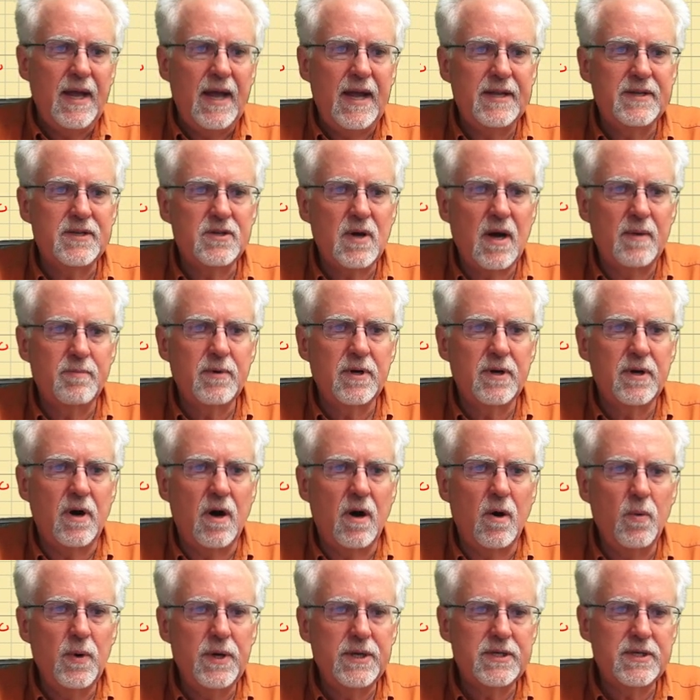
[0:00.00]
And so I'm going to
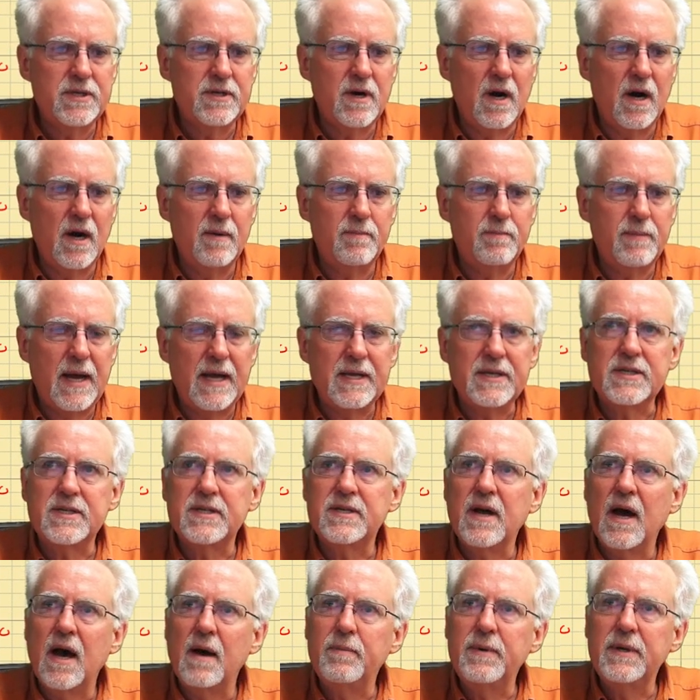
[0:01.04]
always start by
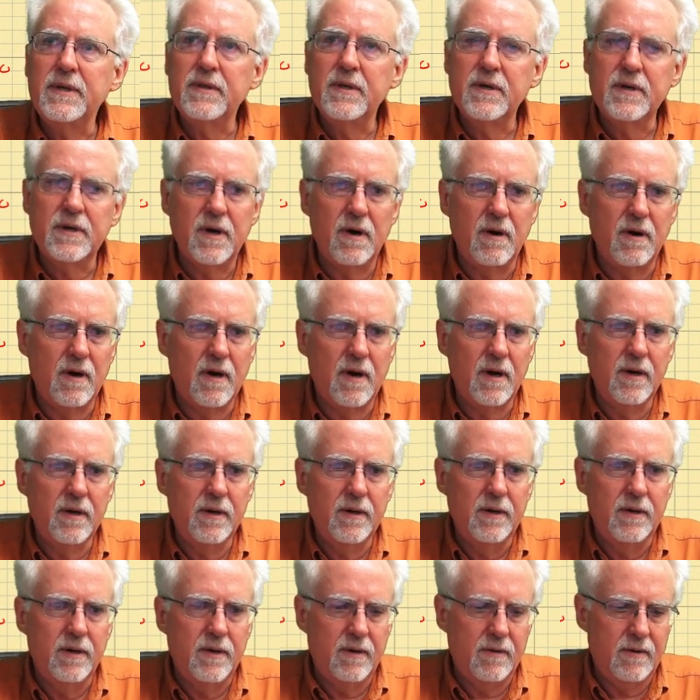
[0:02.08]
stopping the car.
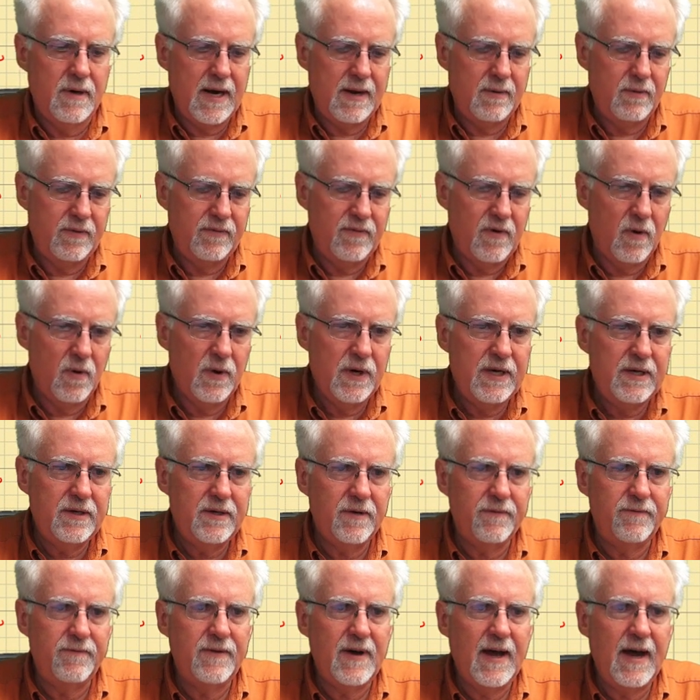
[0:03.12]
Right, we've already
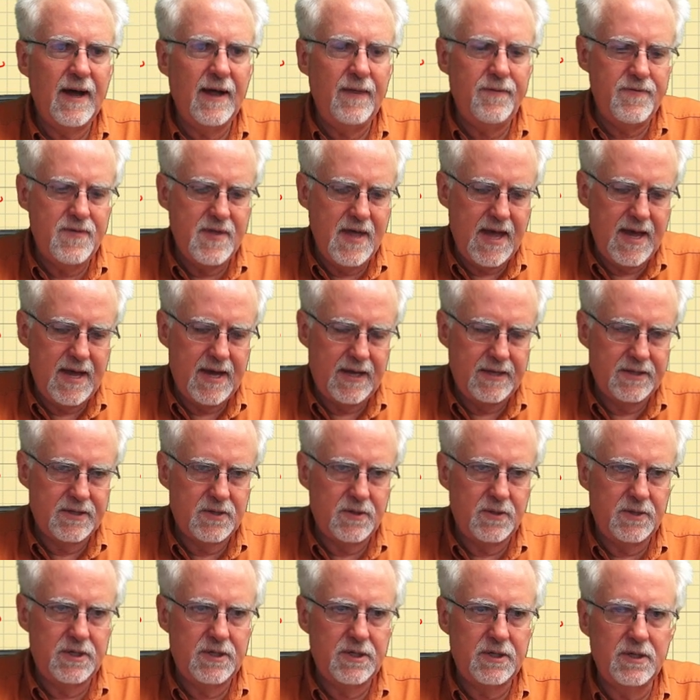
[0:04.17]
defined that,
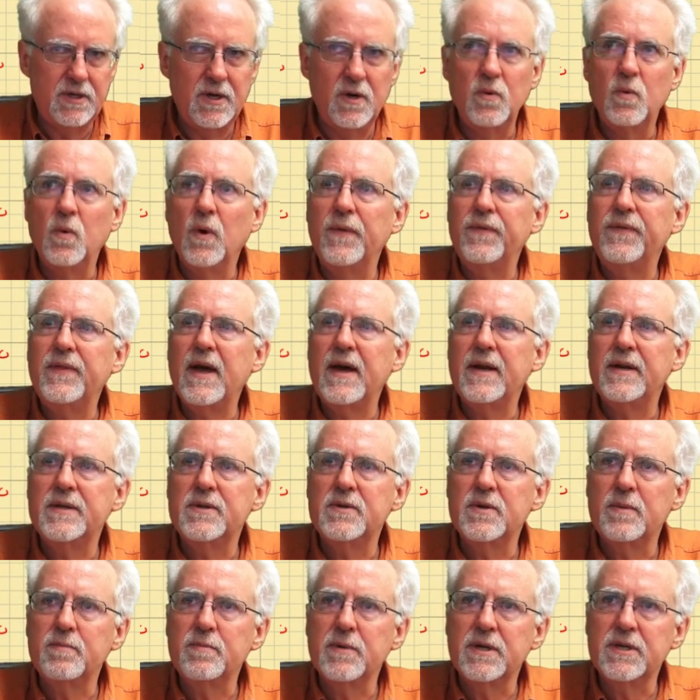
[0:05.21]
so it should know what that
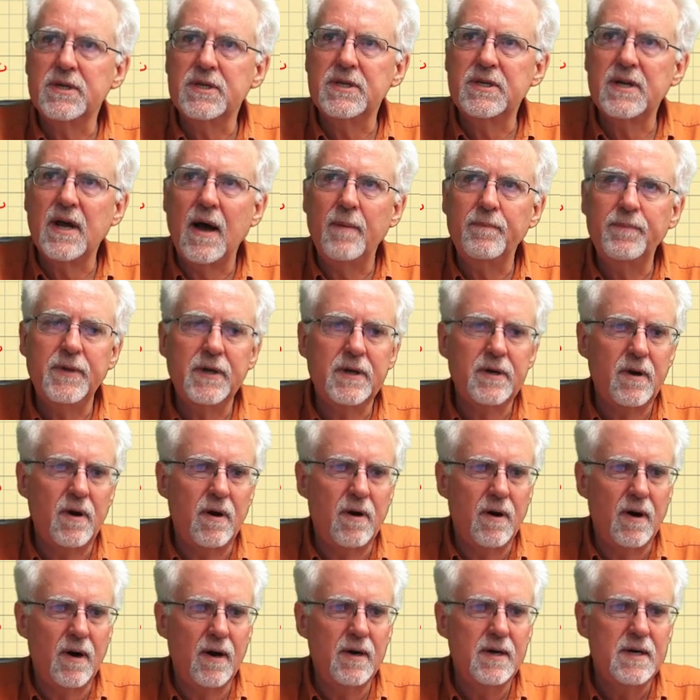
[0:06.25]
is. I'm going to stop the
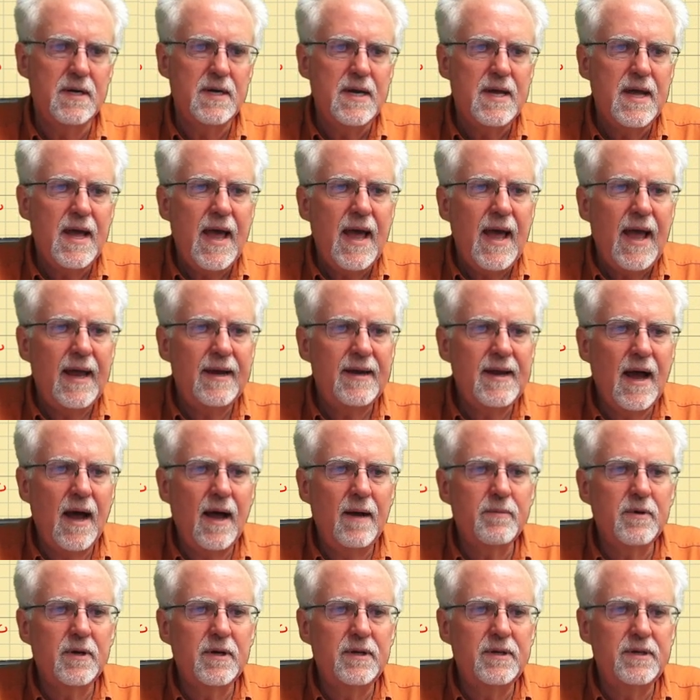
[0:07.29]
car, and now
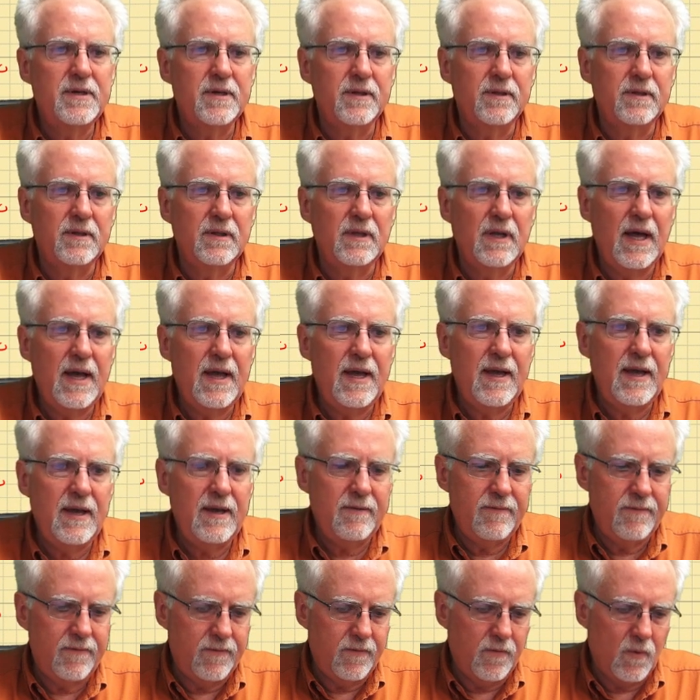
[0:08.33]
I'm going to
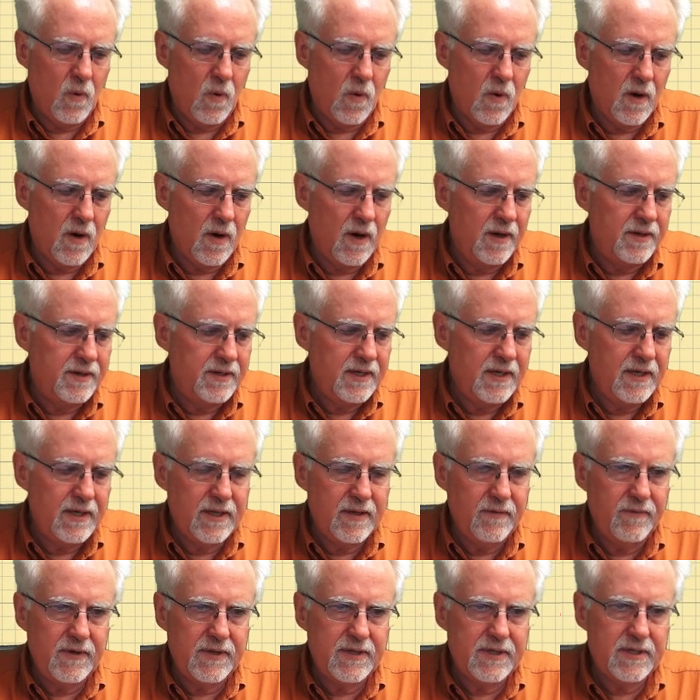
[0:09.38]
delay for a
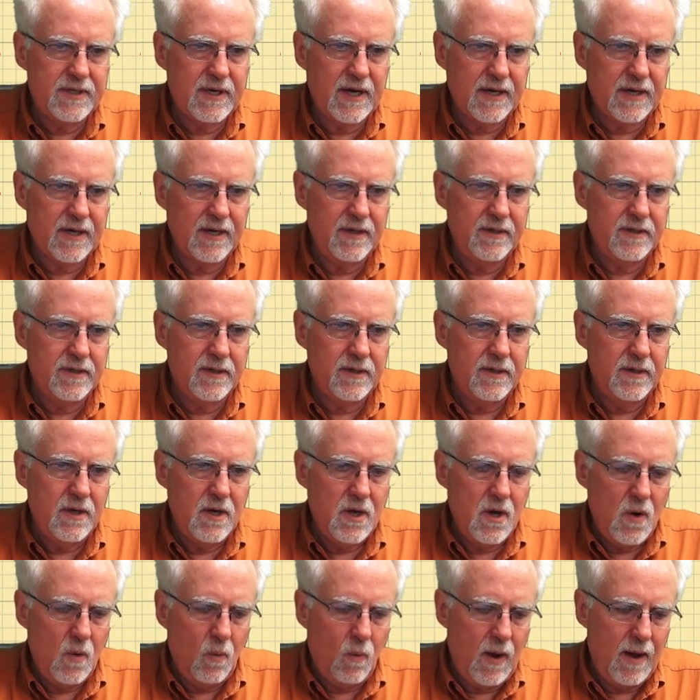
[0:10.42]
tenth of a second.
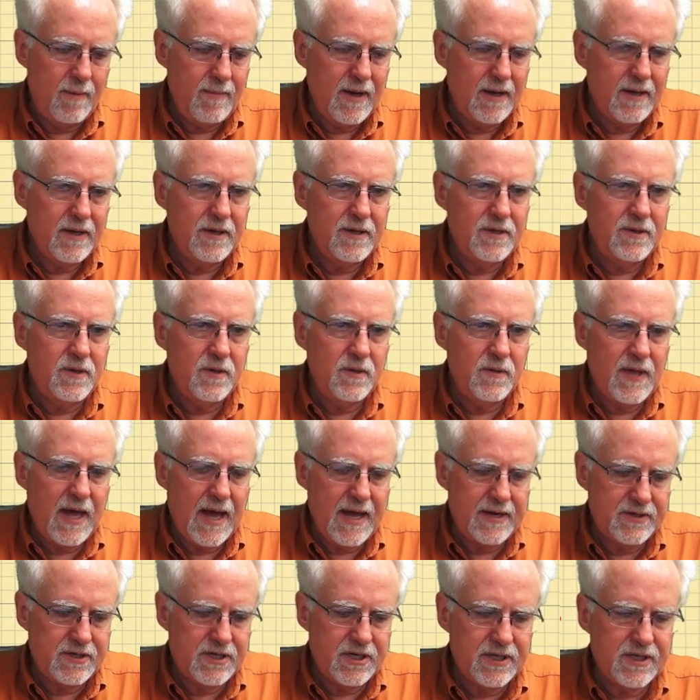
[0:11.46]
Why am I going to do
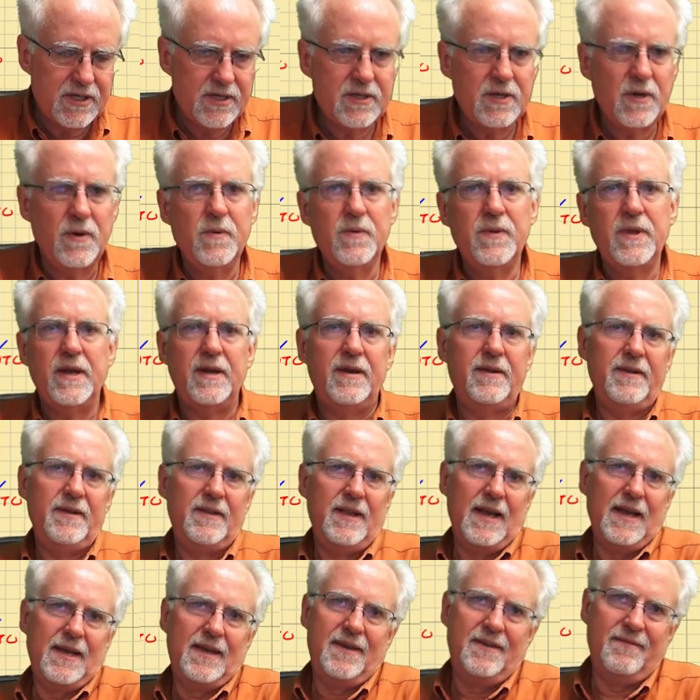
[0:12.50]
that? Just so
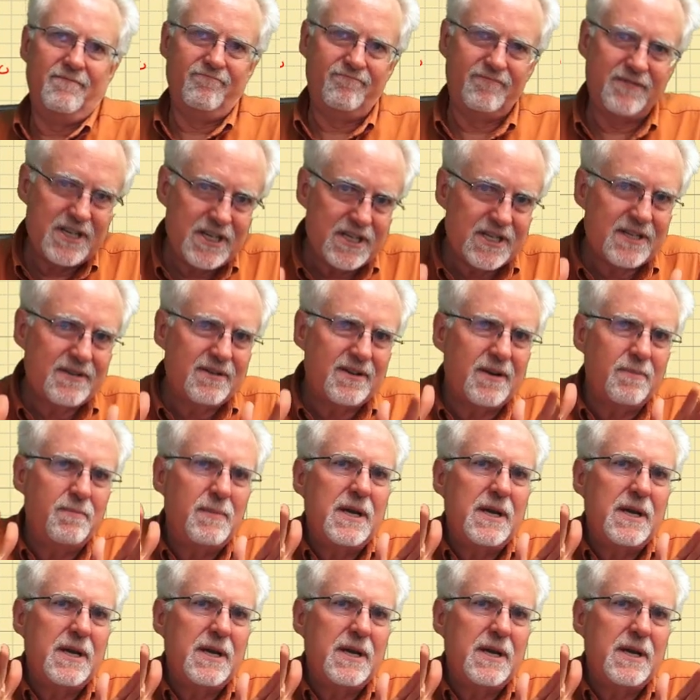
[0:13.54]
that, like, just to